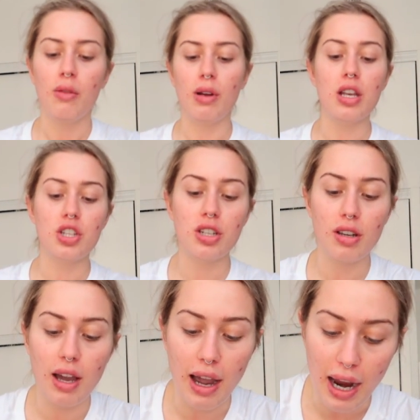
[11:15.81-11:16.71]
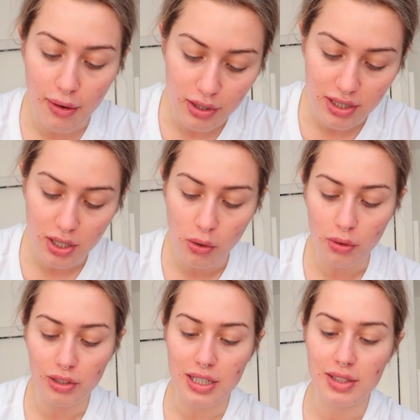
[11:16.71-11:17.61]
which I was
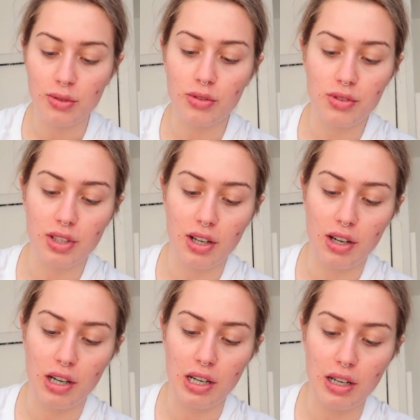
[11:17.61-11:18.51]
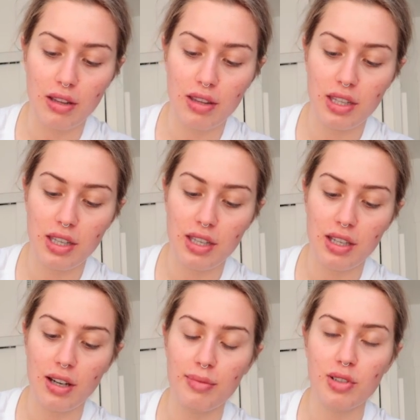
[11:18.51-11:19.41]
totally sold on
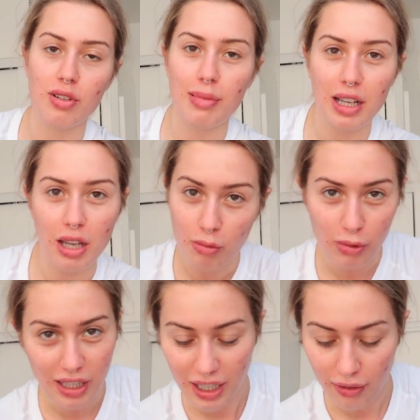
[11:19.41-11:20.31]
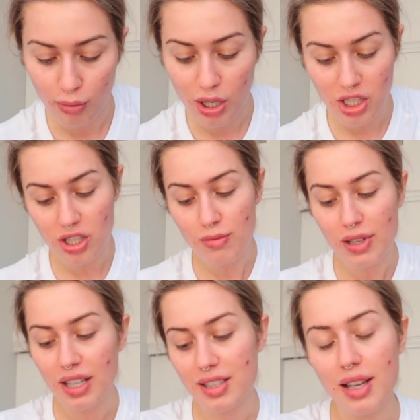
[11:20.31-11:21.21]
the absorbing and wicking of moisture
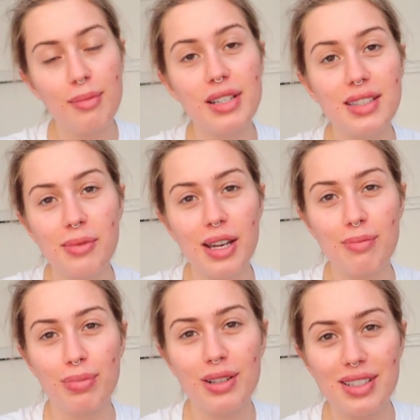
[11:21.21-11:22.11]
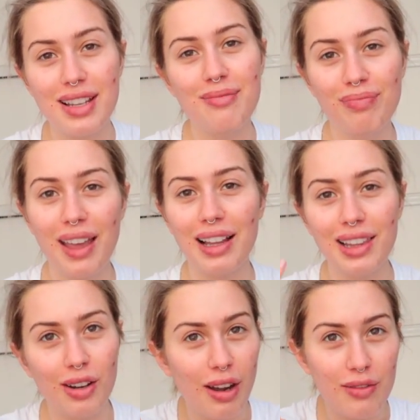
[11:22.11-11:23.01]
because I'm a sweaty person.
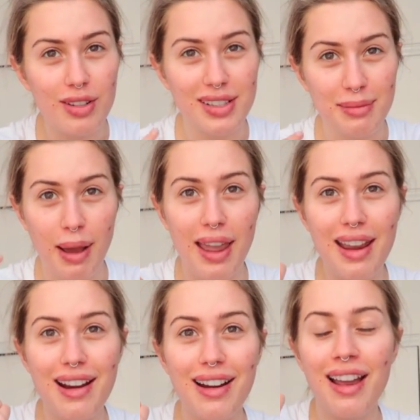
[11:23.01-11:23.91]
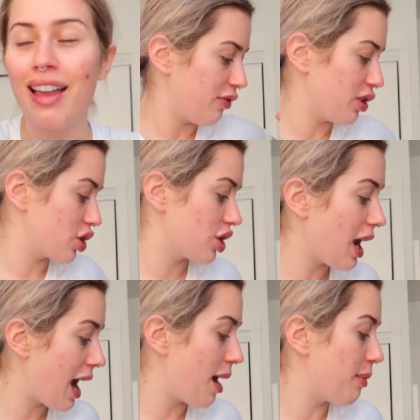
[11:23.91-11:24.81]
Hello, have you seen my hair? For the
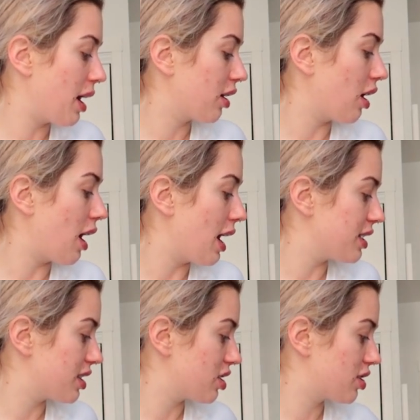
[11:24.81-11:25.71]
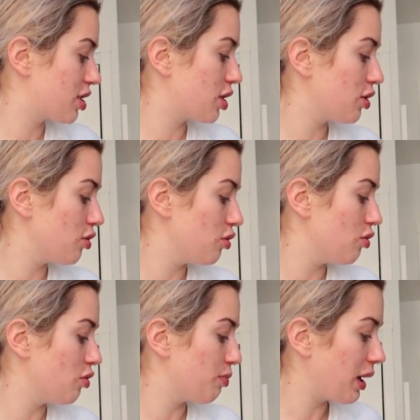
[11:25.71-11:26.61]
sham, I got
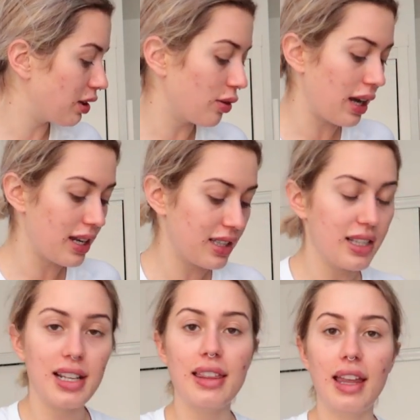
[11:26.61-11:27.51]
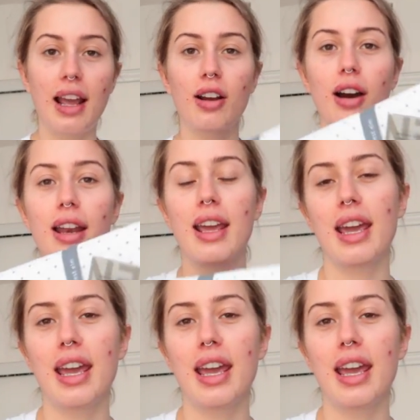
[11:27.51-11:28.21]
two pillowcases and then I got